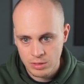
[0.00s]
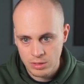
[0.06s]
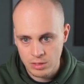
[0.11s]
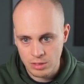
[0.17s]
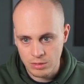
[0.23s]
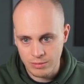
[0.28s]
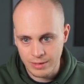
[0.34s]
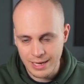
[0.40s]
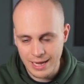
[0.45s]

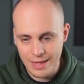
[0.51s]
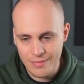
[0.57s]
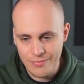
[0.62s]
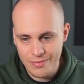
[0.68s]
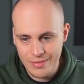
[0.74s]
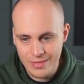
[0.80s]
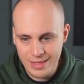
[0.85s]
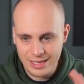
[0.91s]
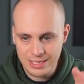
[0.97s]
all right,
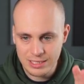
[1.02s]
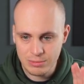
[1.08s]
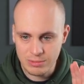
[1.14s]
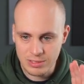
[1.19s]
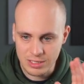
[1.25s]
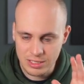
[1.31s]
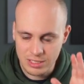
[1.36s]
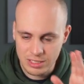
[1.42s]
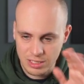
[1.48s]
and this was
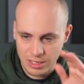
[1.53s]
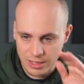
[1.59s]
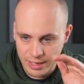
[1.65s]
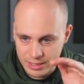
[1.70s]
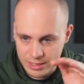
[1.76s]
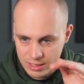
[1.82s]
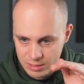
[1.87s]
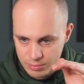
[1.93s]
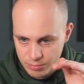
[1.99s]
a
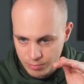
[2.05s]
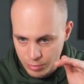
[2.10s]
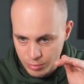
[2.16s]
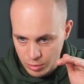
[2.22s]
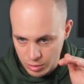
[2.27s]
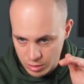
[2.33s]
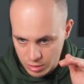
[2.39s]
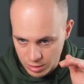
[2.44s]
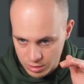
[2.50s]
side that's
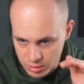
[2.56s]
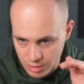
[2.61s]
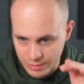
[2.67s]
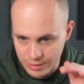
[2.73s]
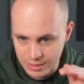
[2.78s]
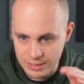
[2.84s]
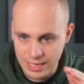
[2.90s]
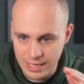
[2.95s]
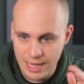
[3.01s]

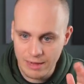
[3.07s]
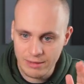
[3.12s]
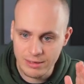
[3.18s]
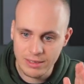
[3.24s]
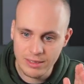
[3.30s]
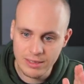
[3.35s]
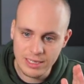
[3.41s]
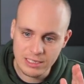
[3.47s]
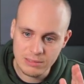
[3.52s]
going down
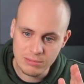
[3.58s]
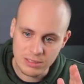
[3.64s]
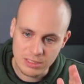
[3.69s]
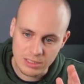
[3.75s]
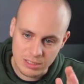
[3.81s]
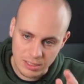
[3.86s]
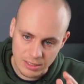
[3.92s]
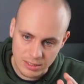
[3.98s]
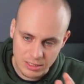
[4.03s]
and this was a
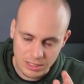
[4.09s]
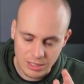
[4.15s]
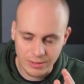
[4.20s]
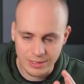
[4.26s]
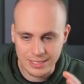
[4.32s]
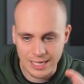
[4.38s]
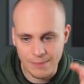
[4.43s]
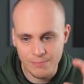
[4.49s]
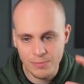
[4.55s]
side that's going
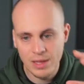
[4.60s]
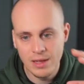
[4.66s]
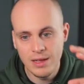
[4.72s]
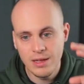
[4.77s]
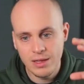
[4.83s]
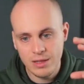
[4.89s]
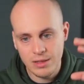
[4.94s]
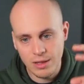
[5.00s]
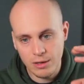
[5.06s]
down,
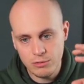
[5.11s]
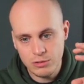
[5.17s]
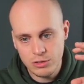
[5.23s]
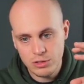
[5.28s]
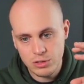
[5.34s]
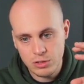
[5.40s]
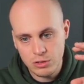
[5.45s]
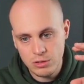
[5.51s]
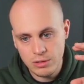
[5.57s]
those
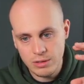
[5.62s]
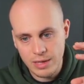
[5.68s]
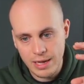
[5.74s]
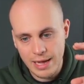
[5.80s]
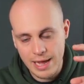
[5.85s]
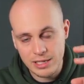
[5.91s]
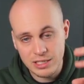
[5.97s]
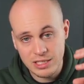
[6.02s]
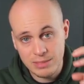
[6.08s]
two
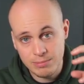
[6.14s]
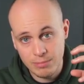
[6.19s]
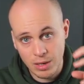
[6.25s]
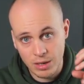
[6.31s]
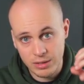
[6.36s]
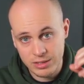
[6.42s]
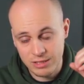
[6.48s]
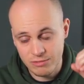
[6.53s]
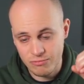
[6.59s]
edges
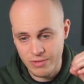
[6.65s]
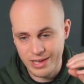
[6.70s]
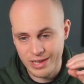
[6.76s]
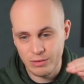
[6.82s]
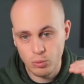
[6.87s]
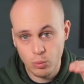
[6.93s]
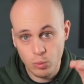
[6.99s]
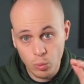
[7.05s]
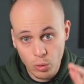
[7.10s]
marked in red
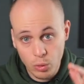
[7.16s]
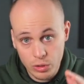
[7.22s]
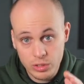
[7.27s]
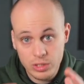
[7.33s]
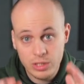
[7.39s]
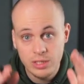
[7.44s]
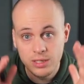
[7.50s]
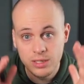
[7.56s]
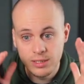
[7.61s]
would
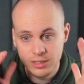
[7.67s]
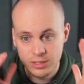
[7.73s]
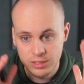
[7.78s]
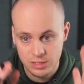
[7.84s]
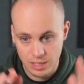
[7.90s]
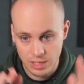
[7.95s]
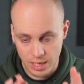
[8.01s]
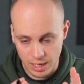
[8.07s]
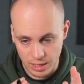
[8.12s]

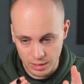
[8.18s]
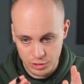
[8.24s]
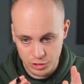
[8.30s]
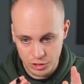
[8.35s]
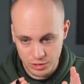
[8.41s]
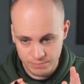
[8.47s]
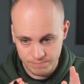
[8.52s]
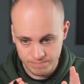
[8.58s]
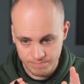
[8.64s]

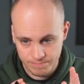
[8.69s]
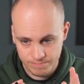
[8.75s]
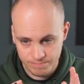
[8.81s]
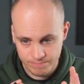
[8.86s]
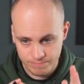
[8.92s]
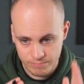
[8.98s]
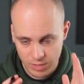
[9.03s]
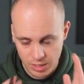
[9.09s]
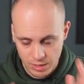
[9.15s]
touch.
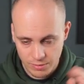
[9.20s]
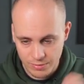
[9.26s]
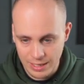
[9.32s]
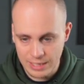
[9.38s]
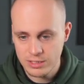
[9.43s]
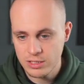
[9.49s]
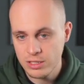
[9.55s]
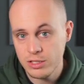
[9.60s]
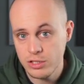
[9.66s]

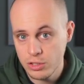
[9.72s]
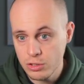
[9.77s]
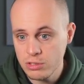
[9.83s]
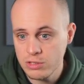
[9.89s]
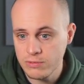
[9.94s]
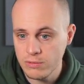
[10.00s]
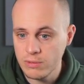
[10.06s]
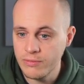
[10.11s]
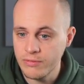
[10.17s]
That's
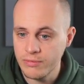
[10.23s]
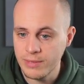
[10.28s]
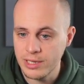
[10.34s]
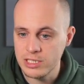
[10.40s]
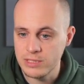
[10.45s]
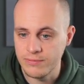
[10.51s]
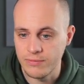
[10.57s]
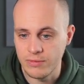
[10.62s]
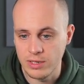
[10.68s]
useful
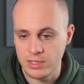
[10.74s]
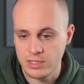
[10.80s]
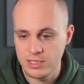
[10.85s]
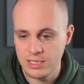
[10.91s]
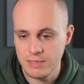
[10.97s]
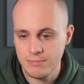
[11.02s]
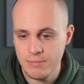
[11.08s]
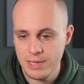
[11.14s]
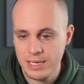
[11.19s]
information for us because
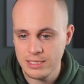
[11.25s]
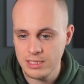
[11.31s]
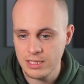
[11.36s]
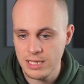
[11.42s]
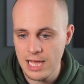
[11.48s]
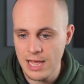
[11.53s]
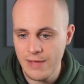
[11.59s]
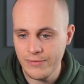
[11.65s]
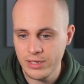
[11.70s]
it means that
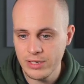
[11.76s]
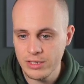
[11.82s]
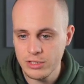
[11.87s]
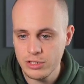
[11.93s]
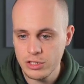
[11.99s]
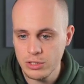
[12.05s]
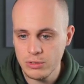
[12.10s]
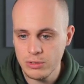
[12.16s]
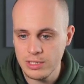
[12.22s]
even on the
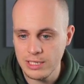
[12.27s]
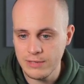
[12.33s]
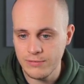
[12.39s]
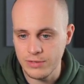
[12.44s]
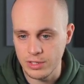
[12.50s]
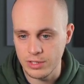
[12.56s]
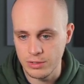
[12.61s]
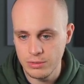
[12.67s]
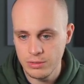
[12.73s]
2D
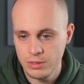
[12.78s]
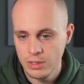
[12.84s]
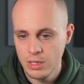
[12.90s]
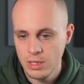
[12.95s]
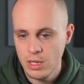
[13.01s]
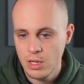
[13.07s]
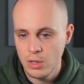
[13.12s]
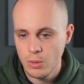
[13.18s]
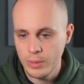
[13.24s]
view,
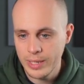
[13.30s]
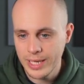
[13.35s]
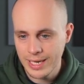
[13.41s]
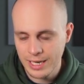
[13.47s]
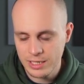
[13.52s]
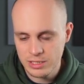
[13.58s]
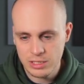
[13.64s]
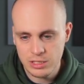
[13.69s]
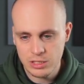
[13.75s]
we can
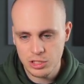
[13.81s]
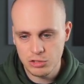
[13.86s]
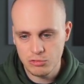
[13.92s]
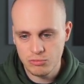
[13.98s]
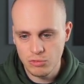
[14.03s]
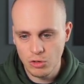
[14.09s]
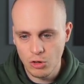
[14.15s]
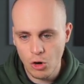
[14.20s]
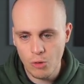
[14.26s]
actually just
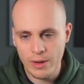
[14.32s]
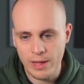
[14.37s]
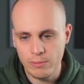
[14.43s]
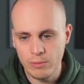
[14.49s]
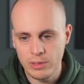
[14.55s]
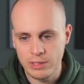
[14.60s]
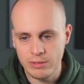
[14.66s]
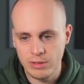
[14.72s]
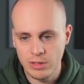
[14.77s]
draw in
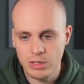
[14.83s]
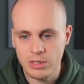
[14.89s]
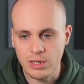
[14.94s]
what it would look